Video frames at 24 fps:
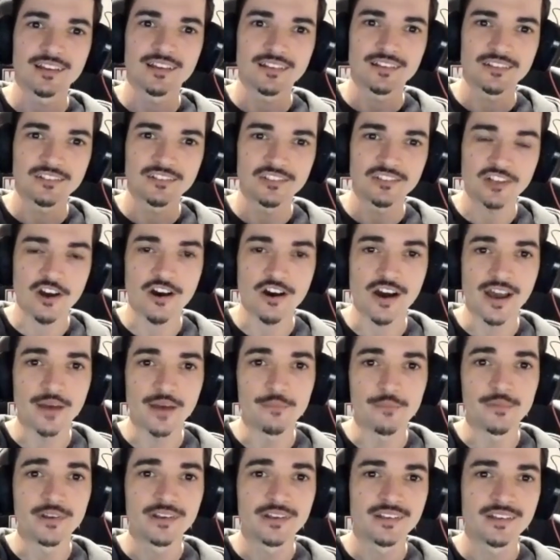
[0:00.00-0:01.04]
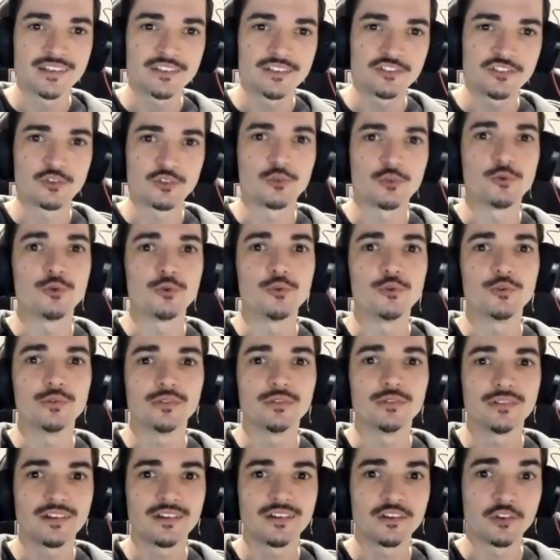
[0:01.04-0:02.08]
time to
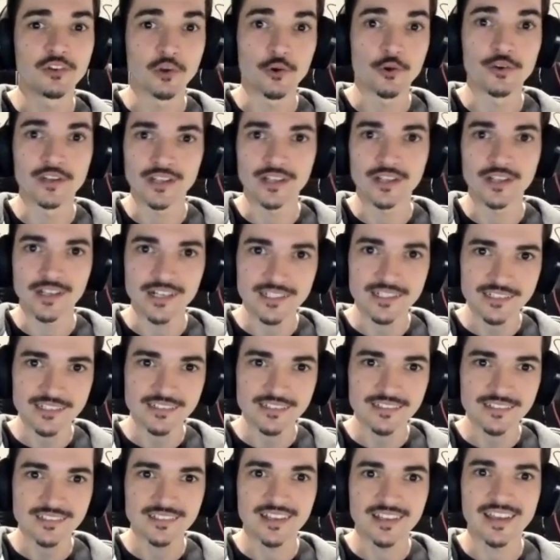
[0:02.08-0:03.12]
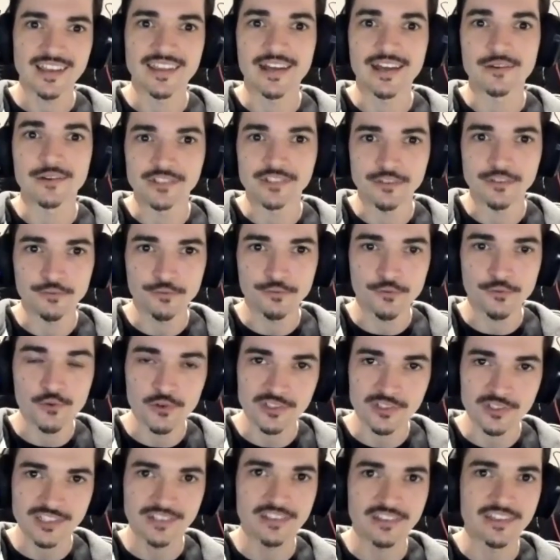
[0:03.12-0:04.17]
go to classes, and that was a
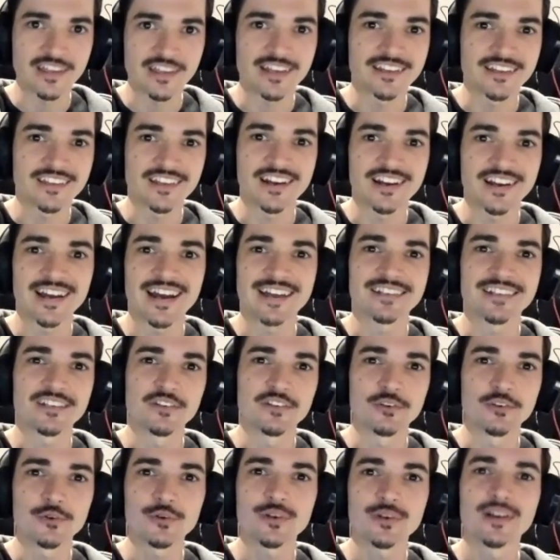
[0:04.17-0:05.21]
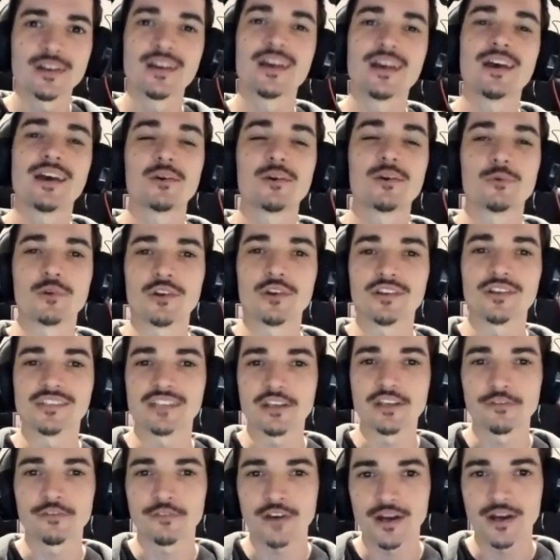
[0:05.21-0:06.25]
forced thing that I had to do. Whereas
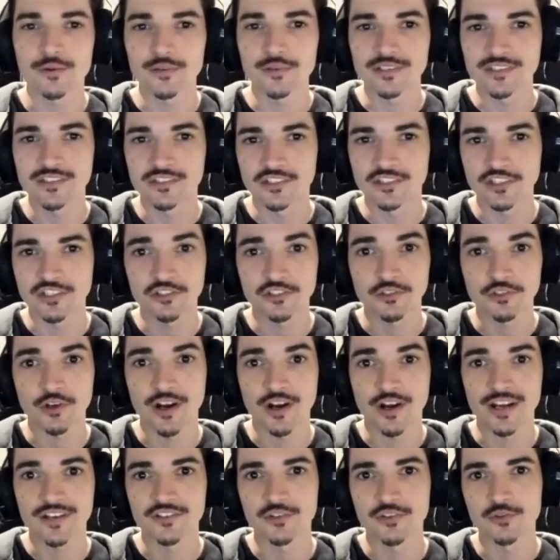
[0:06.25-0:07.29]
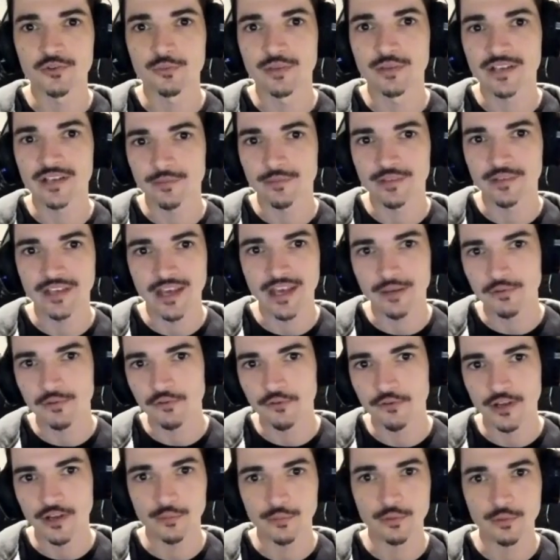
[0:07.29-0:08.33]
if I was just trying to become a game
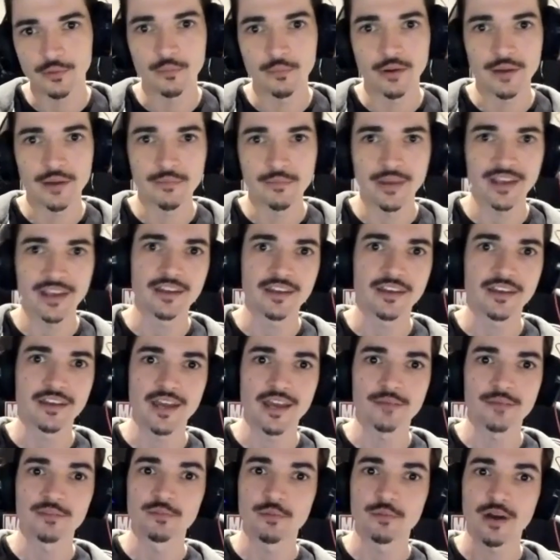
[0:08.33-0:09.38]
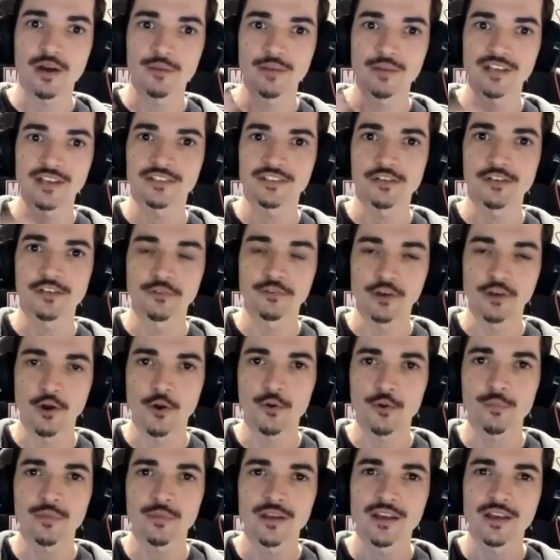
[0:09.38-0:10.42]
developer by making games by myself at
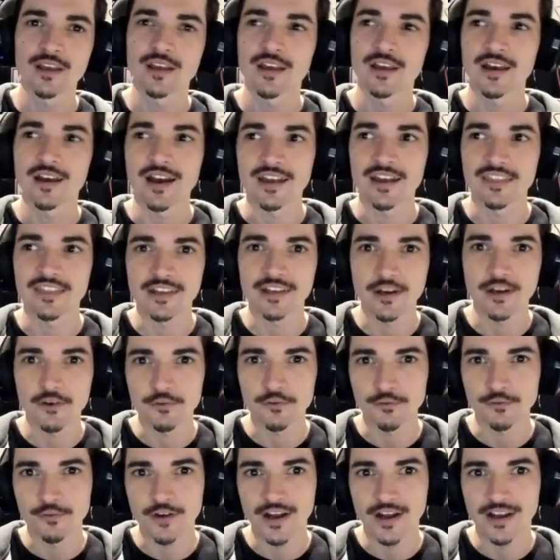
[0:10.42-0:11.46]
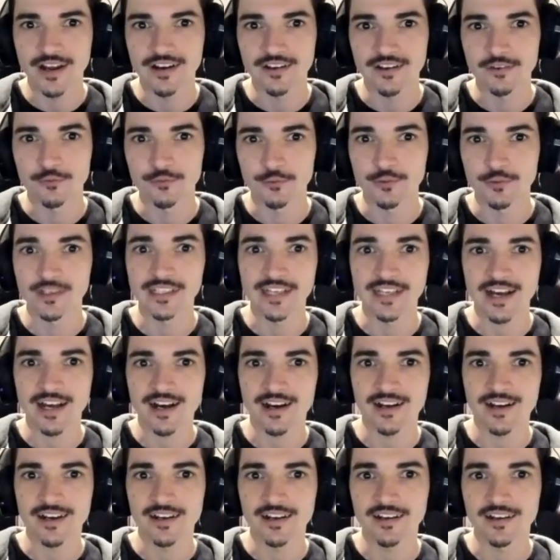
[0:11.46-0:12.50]
home, I think I would find it really hard